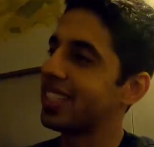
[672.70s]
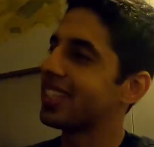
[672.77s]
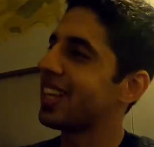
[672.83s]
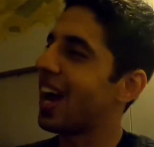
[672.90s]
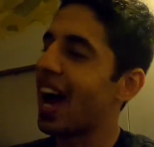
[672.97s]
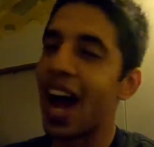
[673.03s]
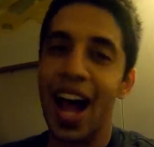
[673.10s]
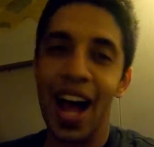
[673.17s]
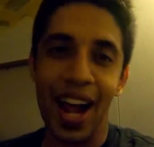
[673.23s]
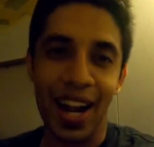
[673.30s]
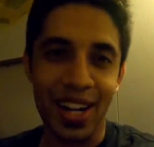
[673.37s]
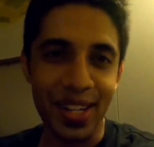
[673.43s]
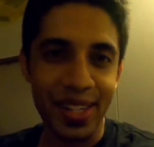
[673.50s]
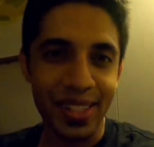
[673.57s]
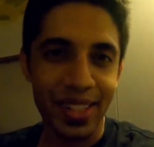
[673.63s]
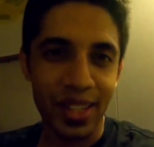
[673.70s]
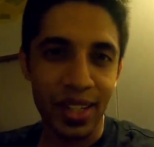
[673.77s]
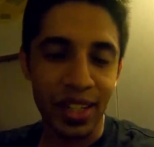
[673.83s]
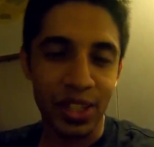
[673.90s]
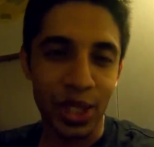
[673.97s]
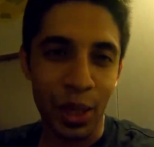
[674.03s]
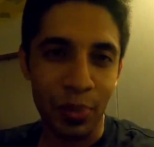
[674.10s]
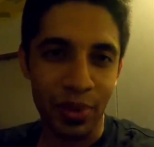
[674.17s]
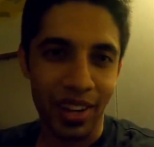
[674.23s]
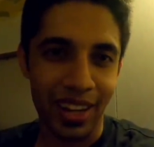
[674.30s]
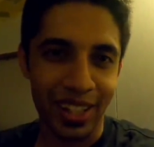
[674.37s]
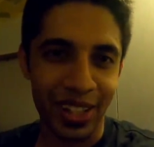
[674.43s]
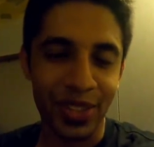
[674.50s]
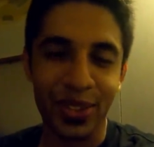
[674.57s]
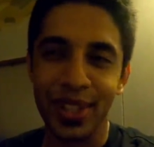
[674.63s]
so guys, I had lachha
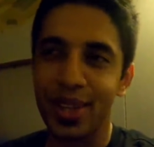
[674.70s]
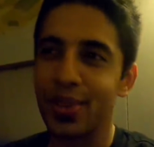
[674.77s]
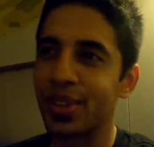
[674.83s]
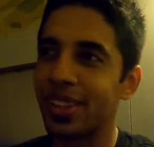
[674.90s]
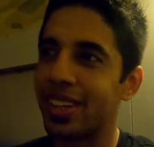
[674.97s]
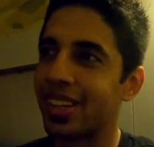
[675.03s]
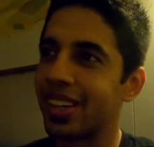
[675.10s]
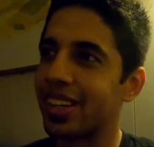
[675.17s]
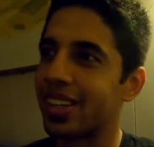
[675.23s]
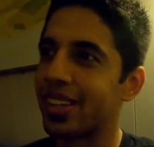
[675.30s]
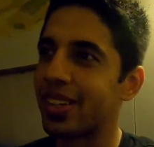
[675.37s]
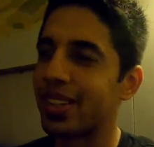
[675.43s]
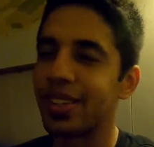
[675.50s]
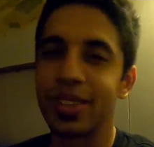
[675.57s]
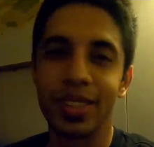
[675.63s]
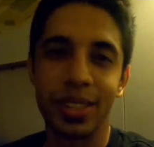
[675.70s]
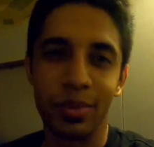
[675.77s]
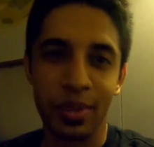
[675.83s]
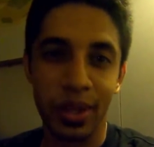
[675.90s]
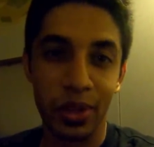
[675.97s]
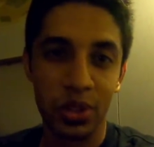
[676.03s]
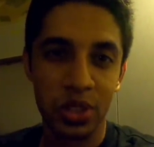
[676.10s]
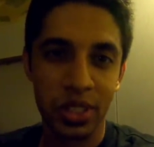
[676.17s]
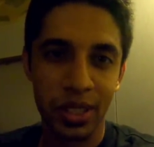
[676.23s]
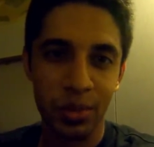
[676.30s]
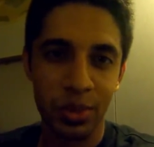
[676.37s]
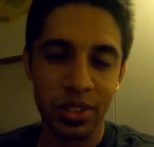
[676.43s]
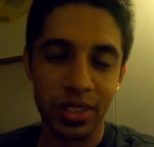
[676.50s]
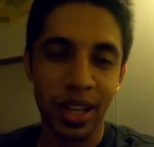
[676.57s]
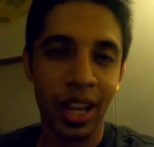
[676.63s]
paratha today with some kind of
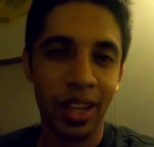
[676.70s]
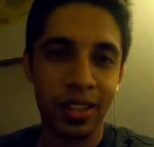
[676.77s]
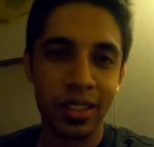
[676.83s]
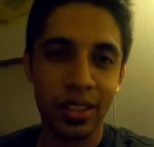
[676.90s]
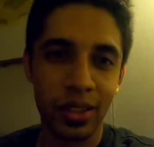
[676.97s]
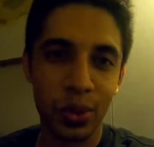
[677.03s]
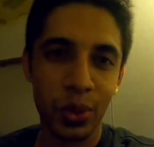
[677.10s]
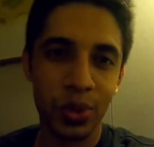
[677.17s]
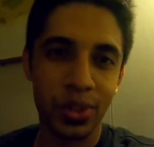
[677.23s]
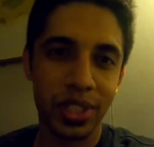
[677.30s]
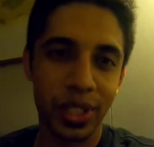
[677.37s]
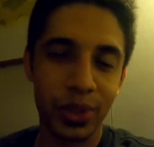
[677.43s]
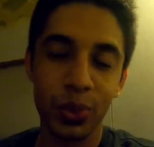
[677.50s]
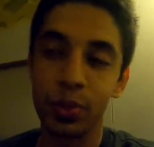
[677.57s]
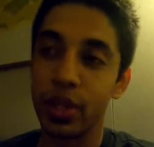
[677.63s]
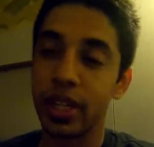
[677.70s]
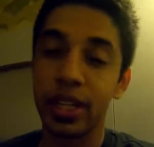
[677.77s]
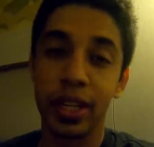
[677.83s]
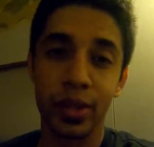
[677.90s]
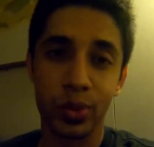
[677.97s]
chicken masala the cook tried to make.